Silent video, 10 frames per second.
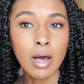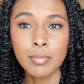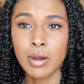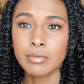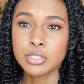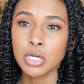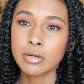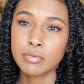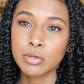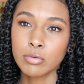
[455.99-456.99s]
I'll probably try
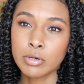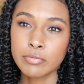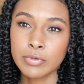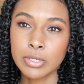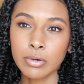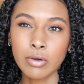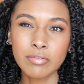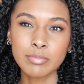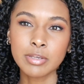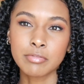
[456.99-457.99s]
to record a video
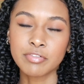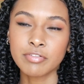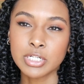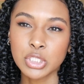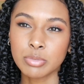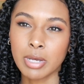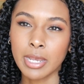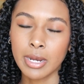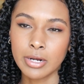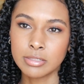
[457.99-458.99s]
of me refreshing my
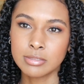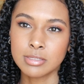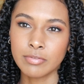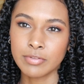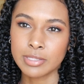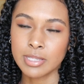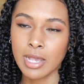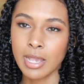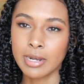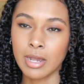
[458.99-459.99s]
hair and stuff like
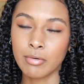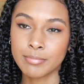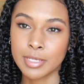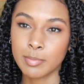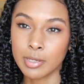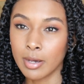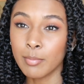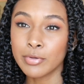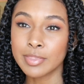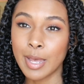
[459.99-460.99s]
that and how I'm keeping
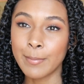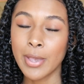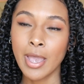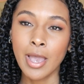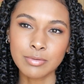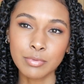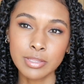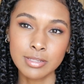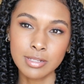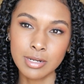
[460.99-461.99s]
up with them
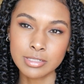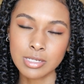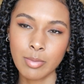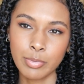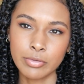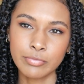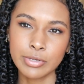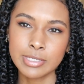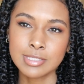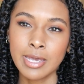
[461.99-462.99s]
within the next couple of
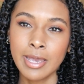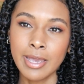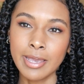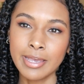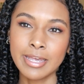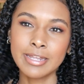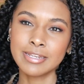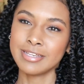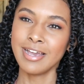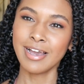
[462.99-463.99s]
weeks.
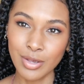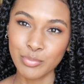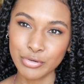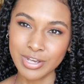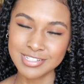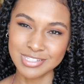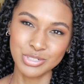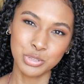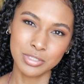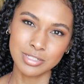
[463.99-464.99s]
And yeah, I hope you guys
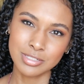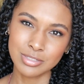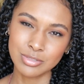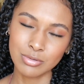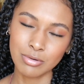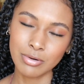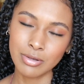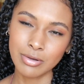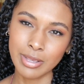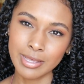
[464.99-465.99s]
enjoyed this
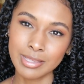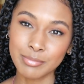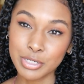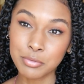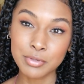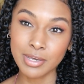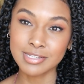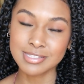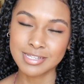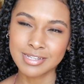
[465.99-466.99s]
tutorial, and let me know what you
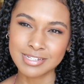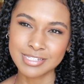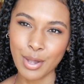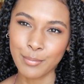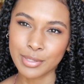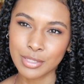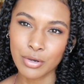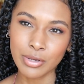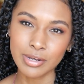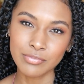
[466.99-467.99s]
guys think down
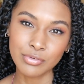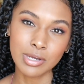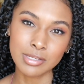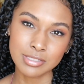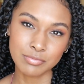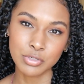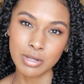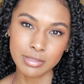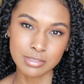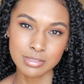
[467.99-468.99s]
below and if you guys have
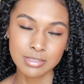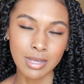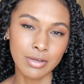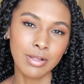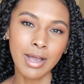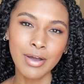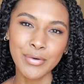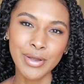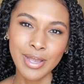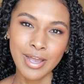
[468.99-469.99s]
tried this style out.
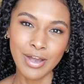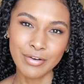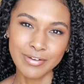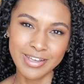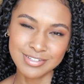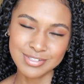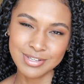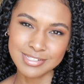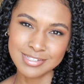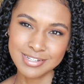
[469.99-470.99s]
Alright, I'll see you
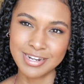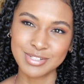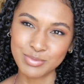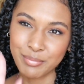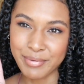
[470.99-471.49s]
guys in the next one.